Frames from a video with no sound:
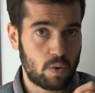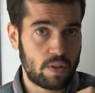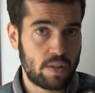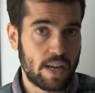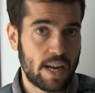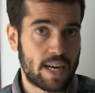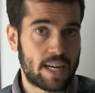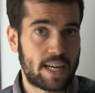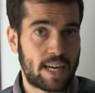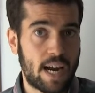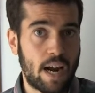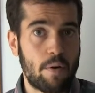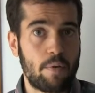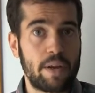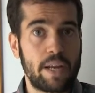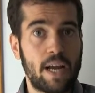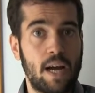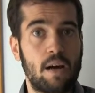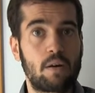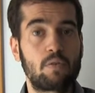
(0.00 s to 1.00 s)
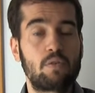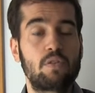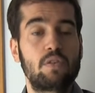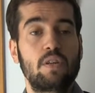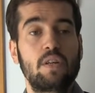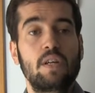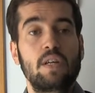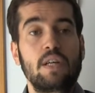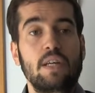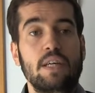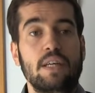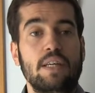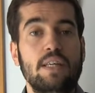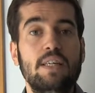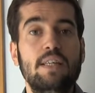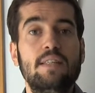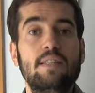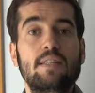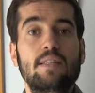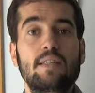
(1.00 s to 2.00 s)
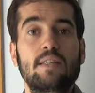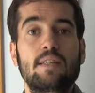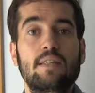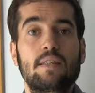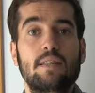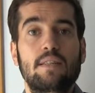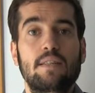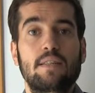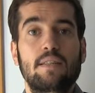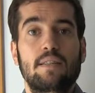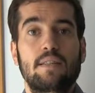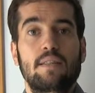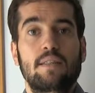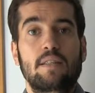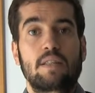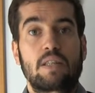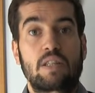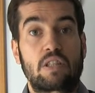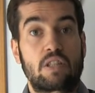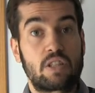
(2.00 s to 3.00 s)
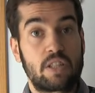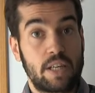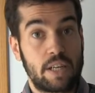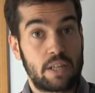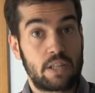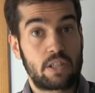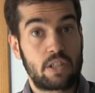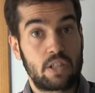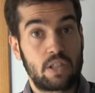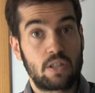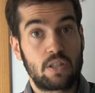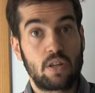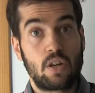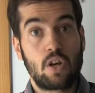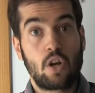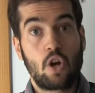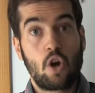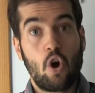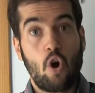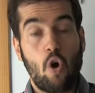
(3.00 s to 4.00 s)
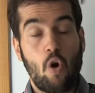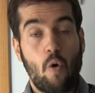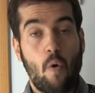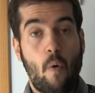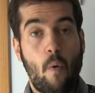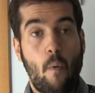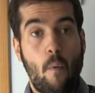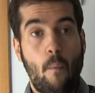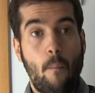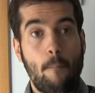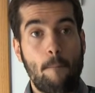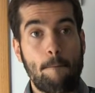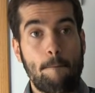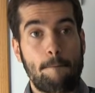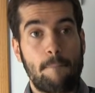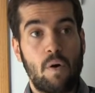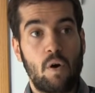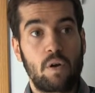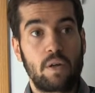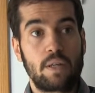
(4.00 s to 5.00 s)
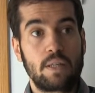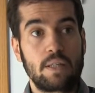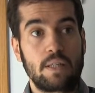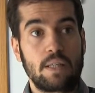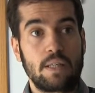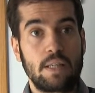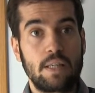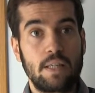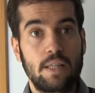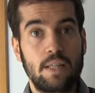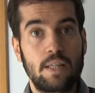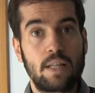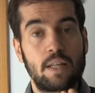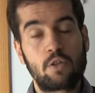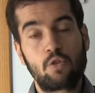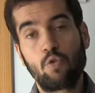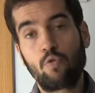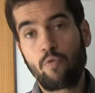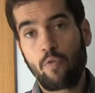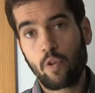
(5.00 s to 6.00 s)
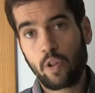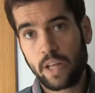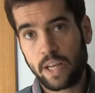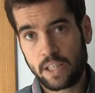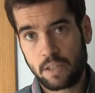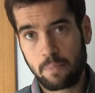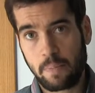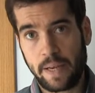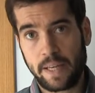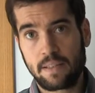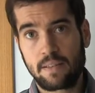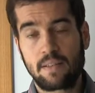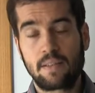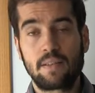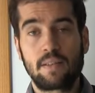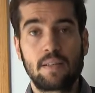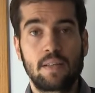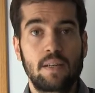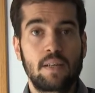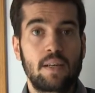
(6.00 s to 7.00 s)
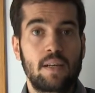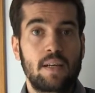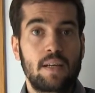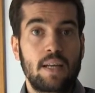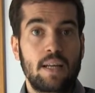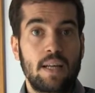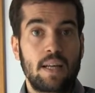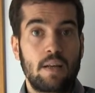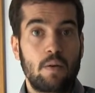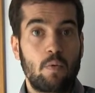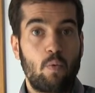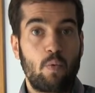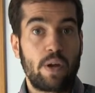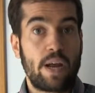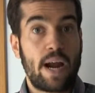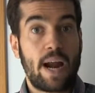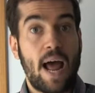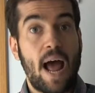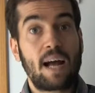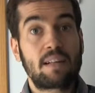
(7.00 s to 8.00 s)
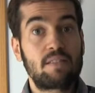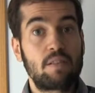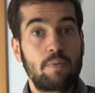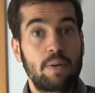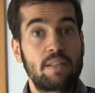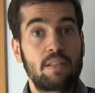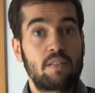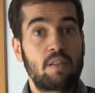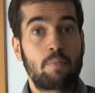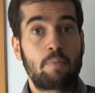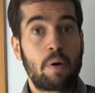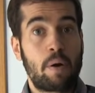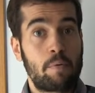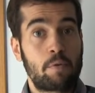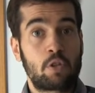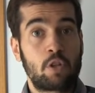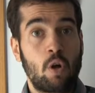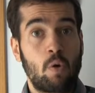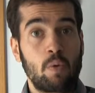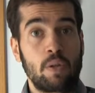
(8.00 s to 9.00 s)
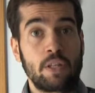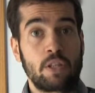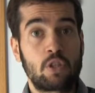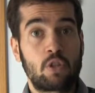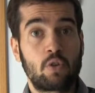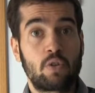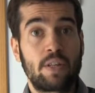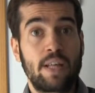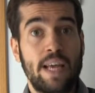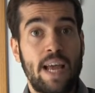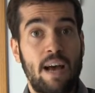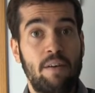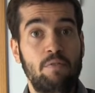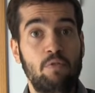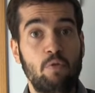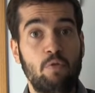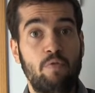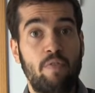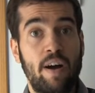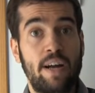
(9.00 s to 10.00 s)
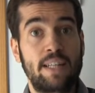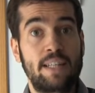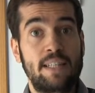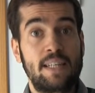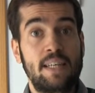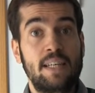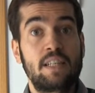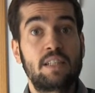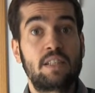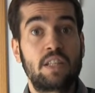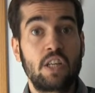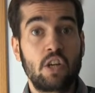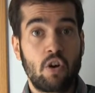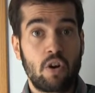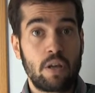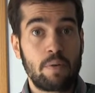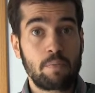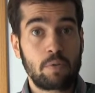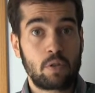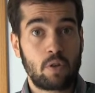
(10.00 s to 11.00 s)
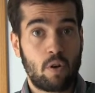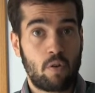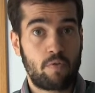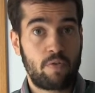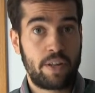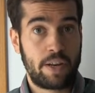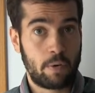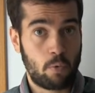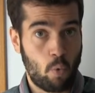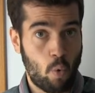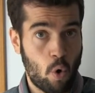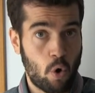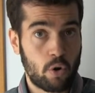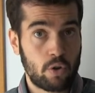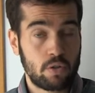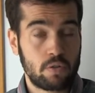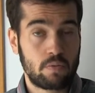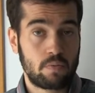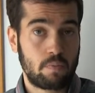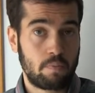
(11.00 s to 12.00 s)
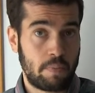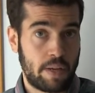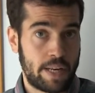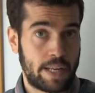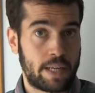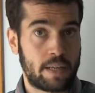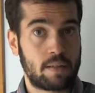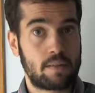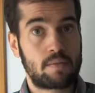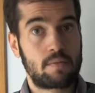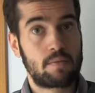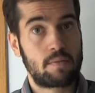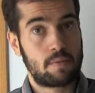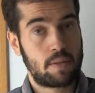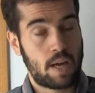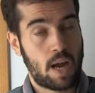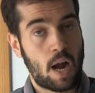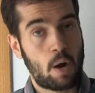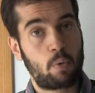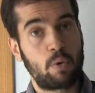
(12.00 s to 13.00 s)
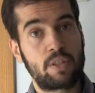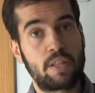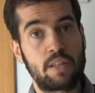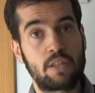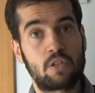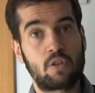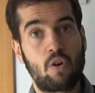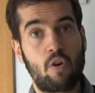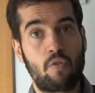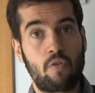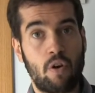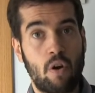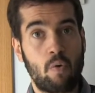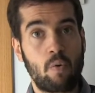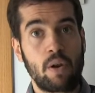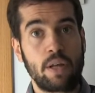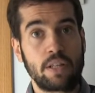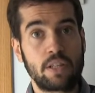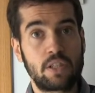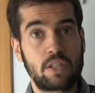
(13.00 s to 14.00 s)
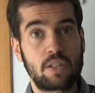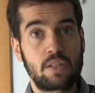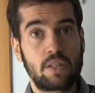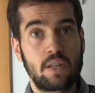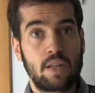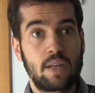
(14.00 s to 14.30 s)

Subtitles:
are carrying out is a search in a twofold aspect. We are activating the previous knowledge, so they have to find synonyms of their word, meaning acquaintance or knowledge,